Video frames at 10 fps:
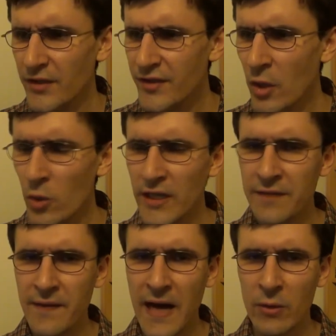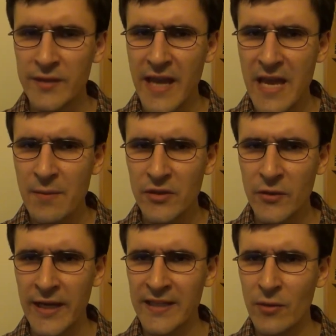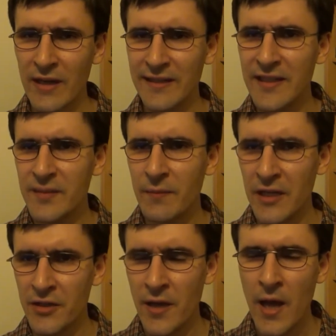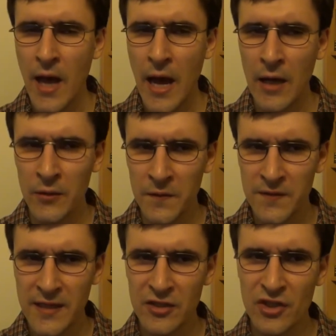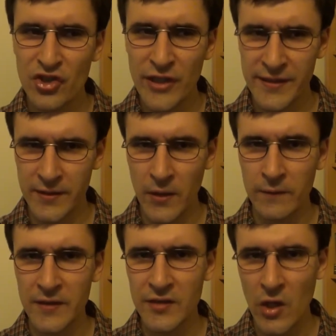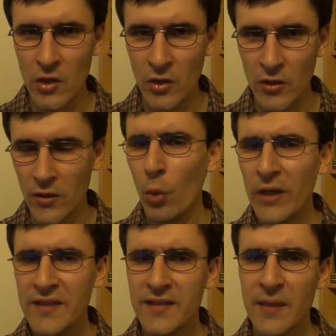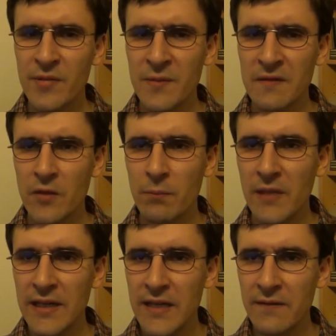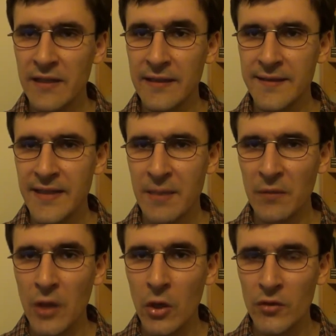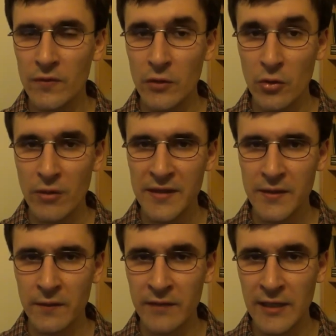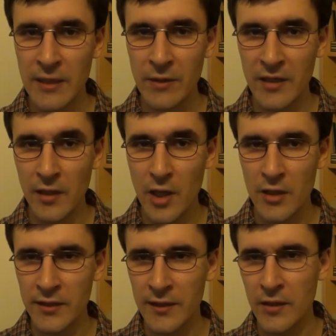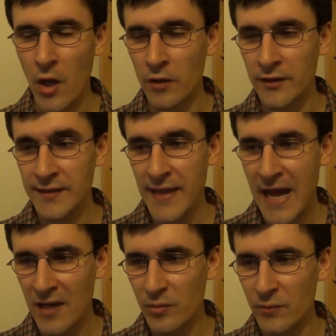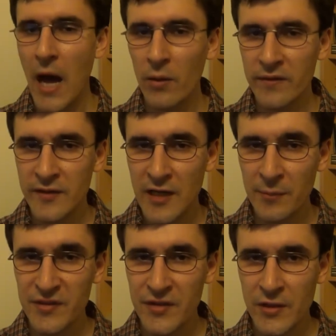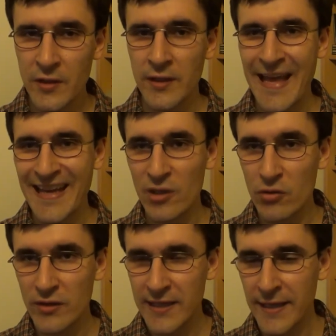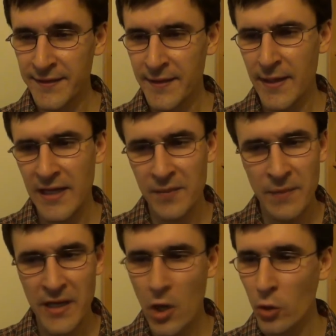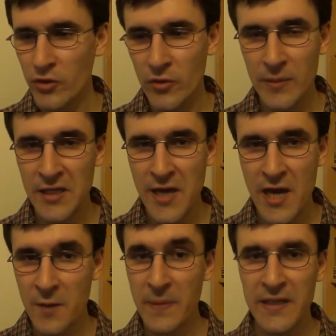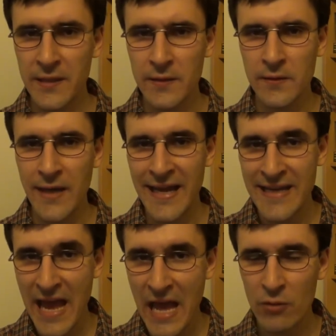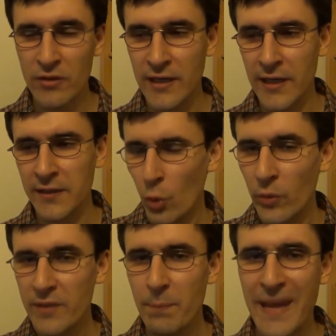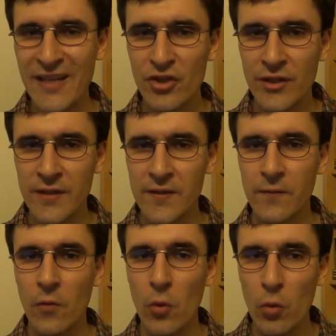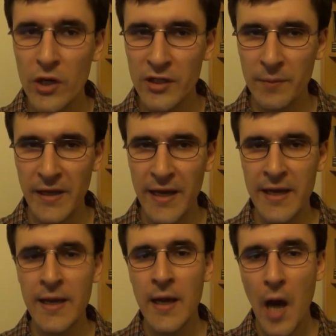So if I was able to extract this much out of such a jest of a song, what stops me from believing the same goes for the rest of the lyrical content on this album? However absurd and grotesque, it may also be hermetical and erudite, with penchants for wordplay,